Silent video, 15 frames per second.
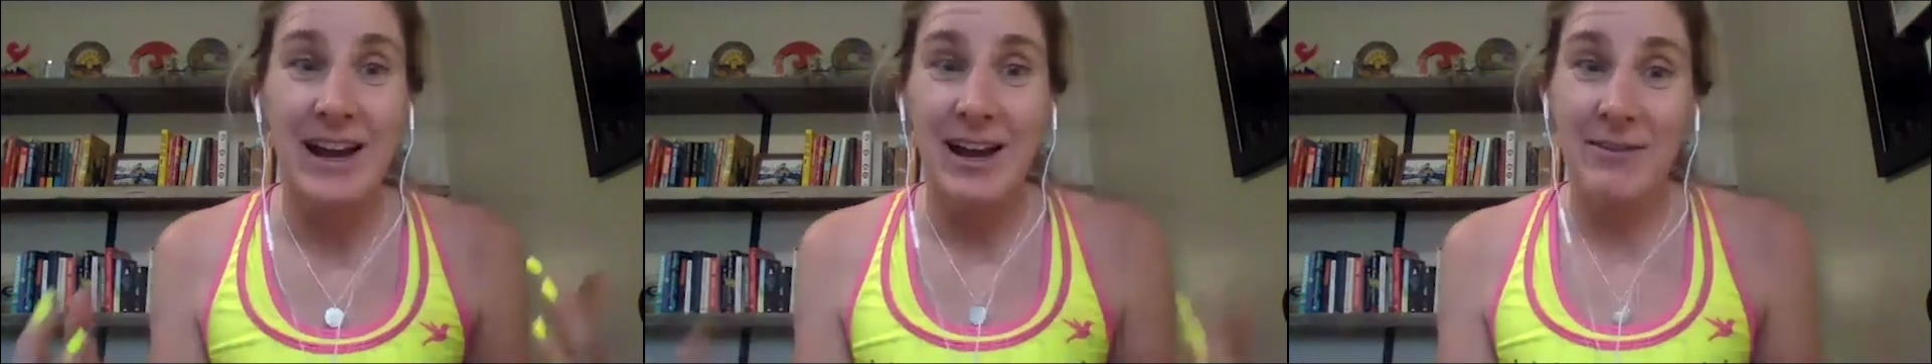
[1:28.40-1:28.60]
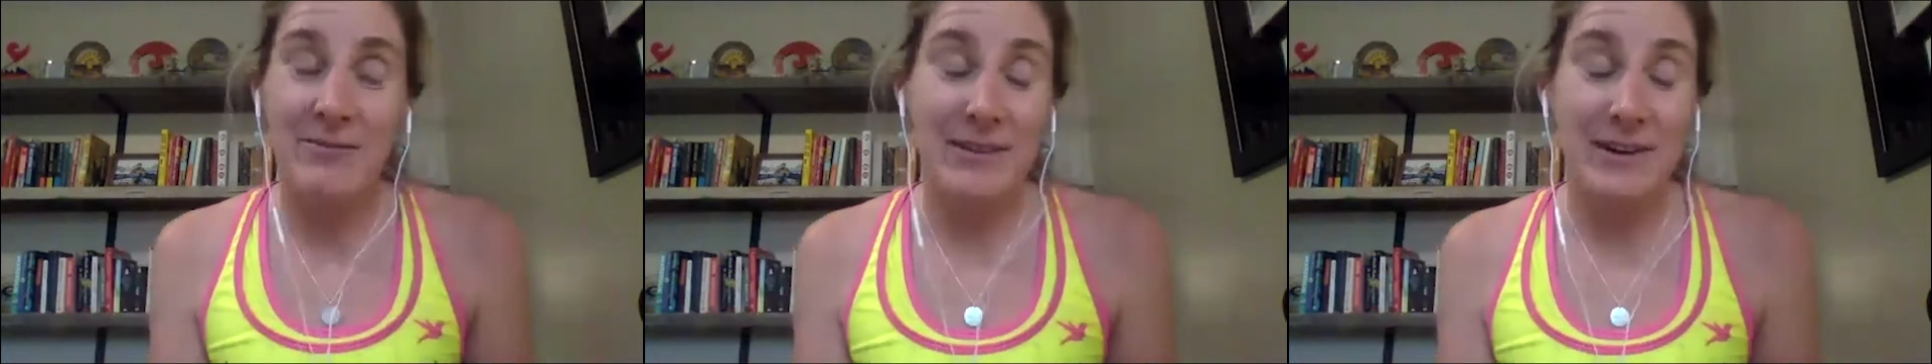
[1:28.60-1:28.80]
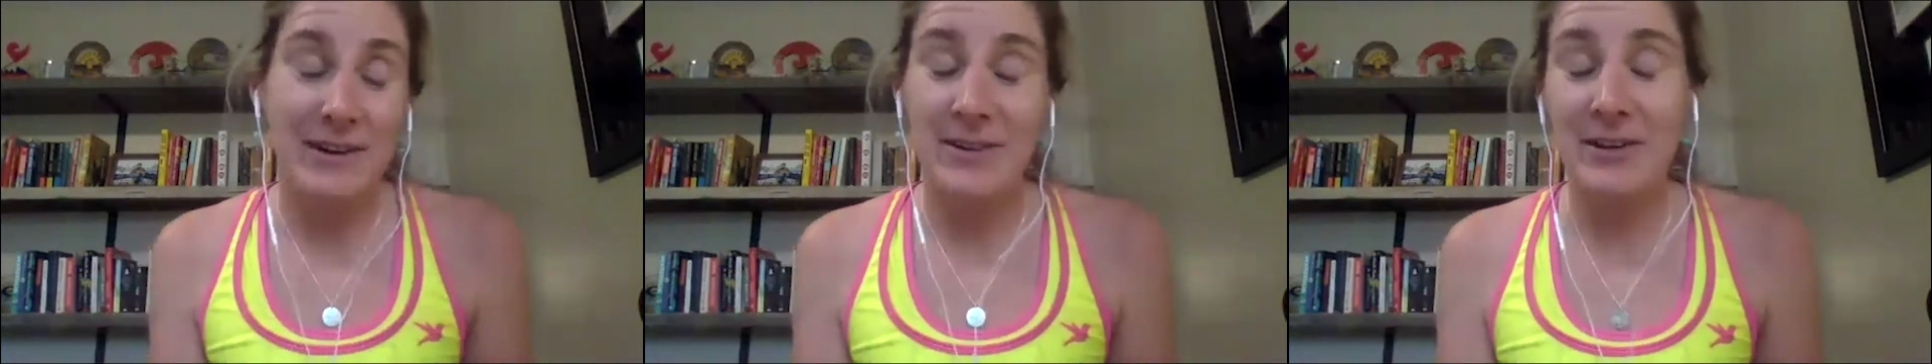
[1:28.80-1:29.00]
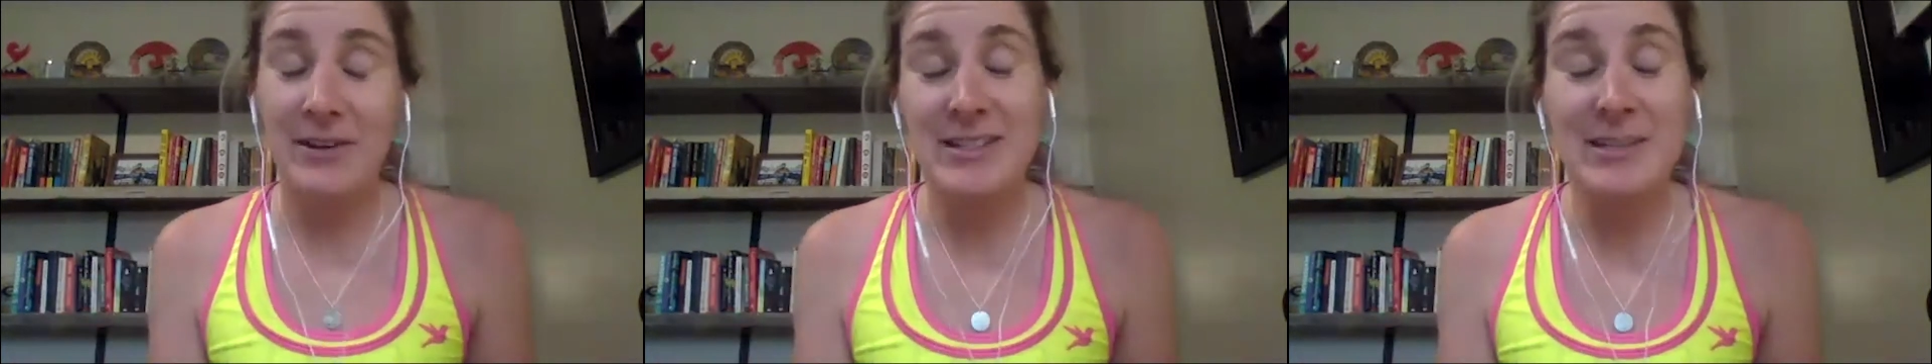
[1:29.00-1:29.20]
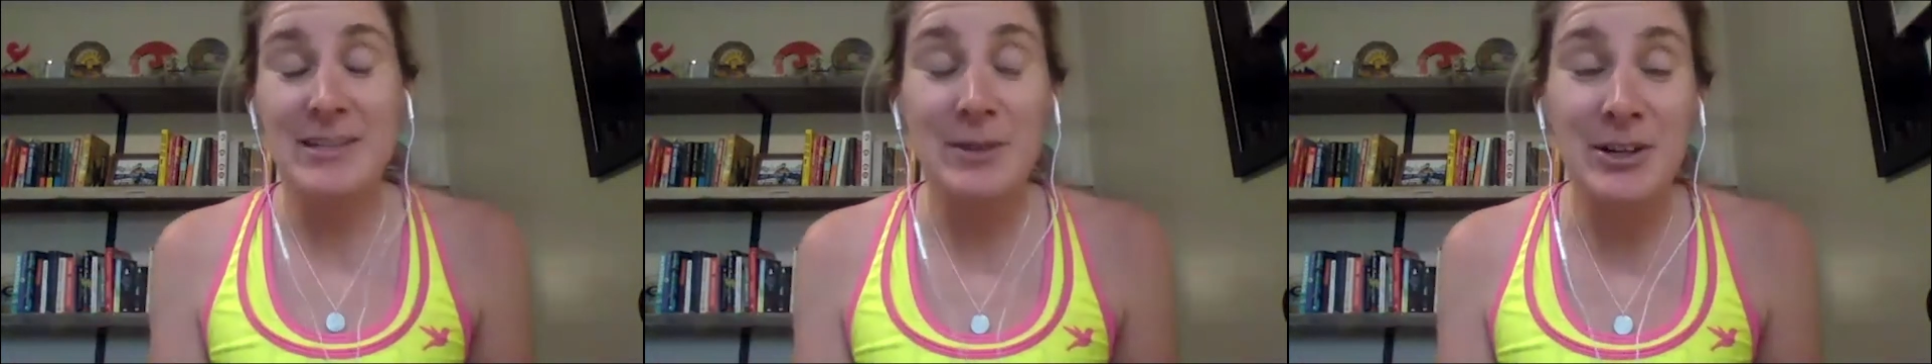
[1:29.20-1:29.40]
very, very
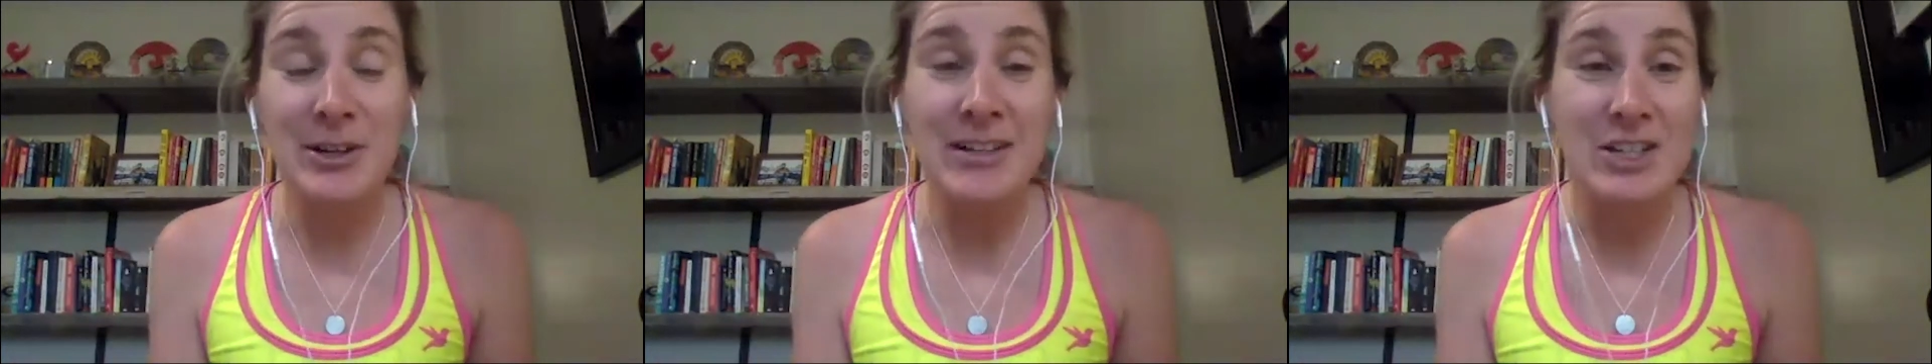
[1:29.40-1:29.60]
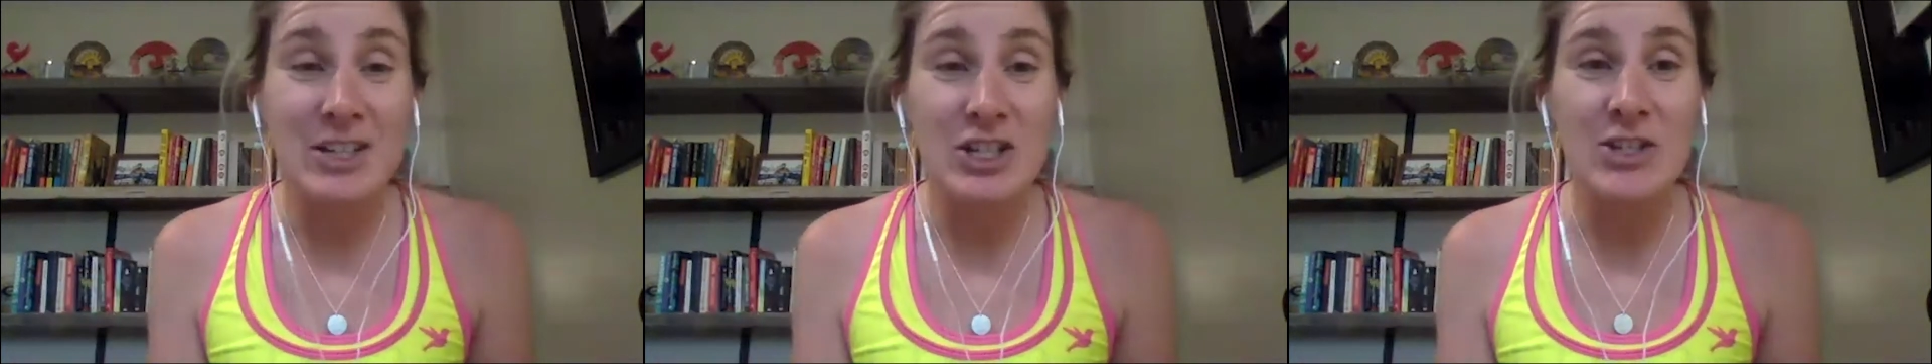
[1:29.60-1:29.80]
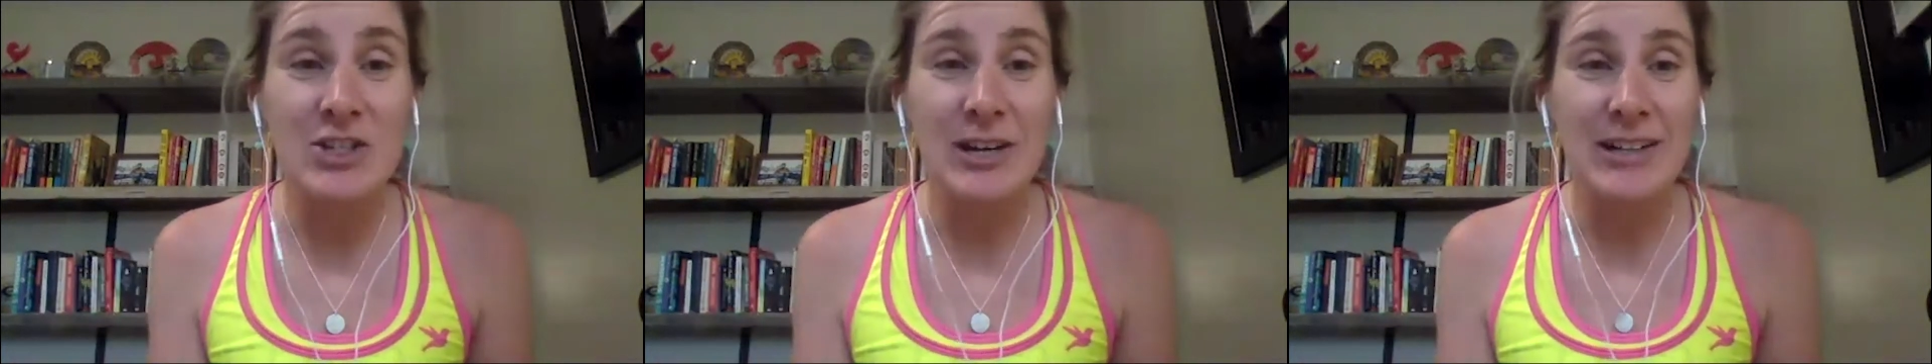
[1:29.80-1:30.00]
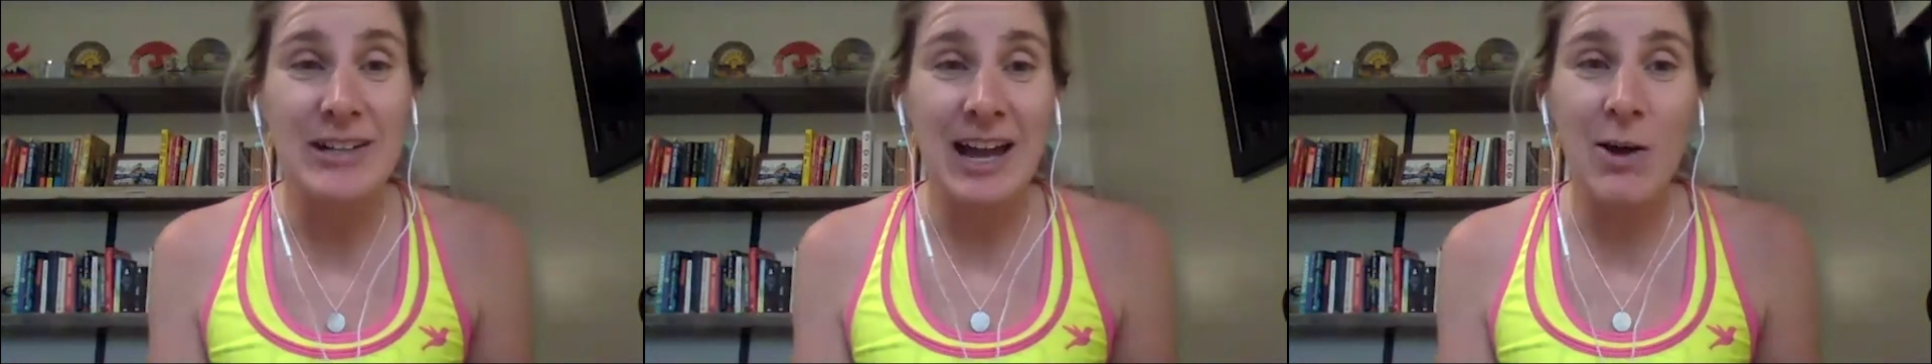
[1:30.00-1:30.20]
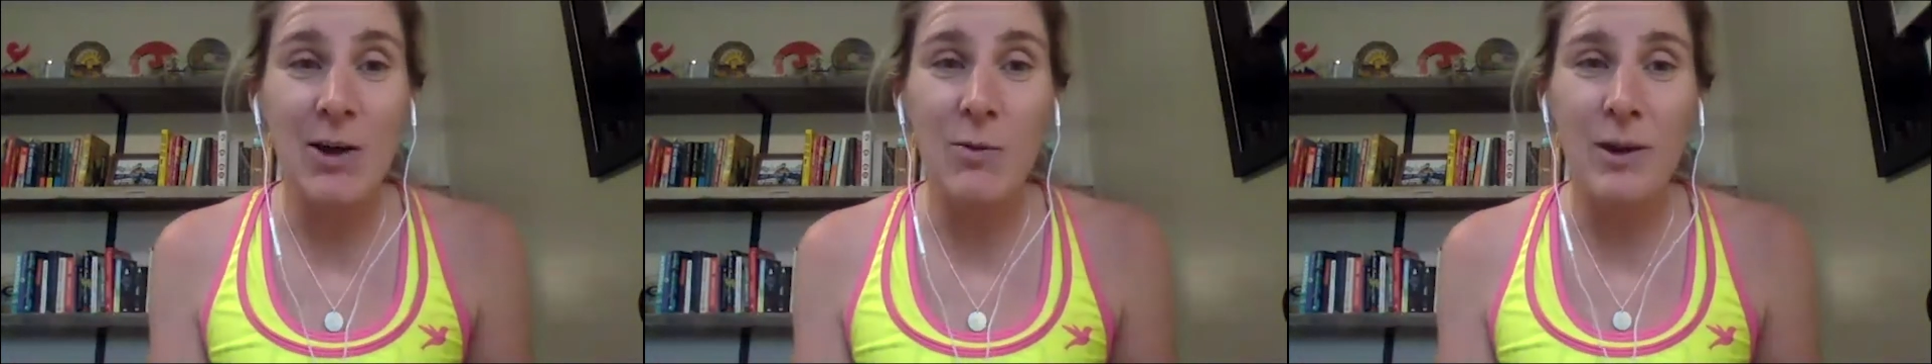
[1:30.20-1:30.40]
similar conditions right
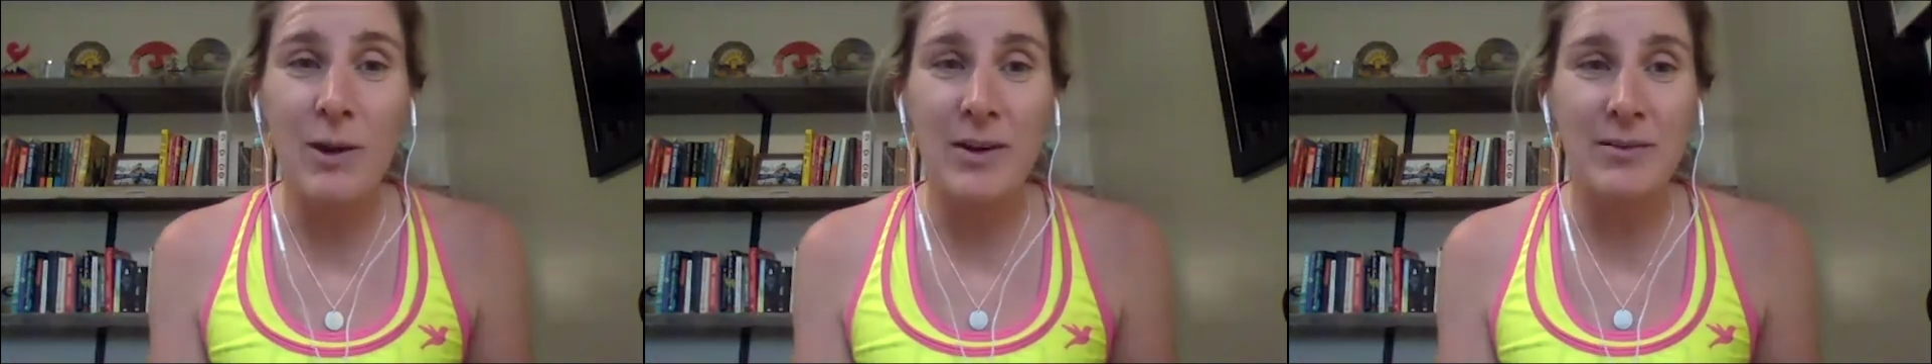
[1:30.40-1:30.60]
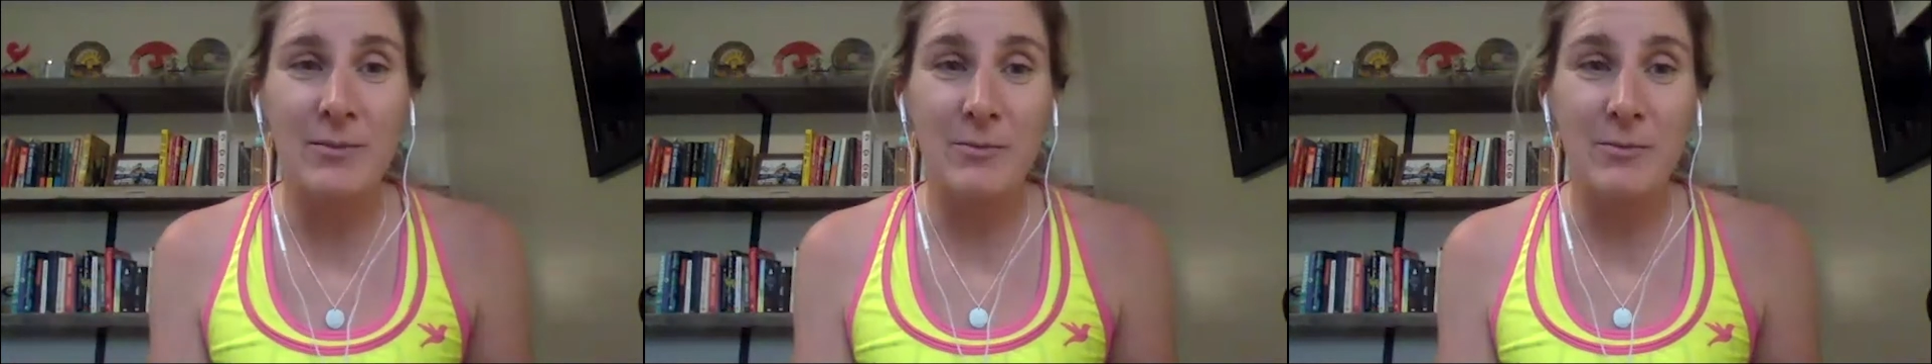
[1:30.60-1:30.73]
now where